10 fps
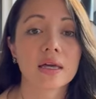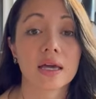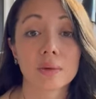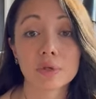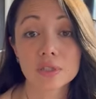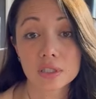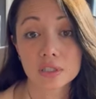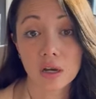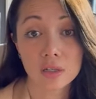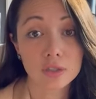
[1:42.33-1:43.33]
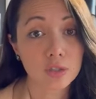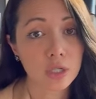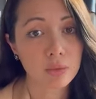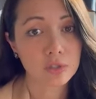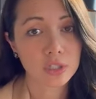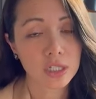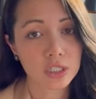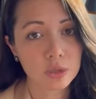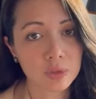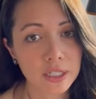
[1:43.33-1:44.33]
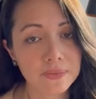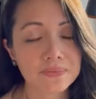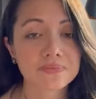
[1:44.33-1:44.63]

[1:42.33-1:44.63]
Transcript: and I'm using salt and sodium interchangeably,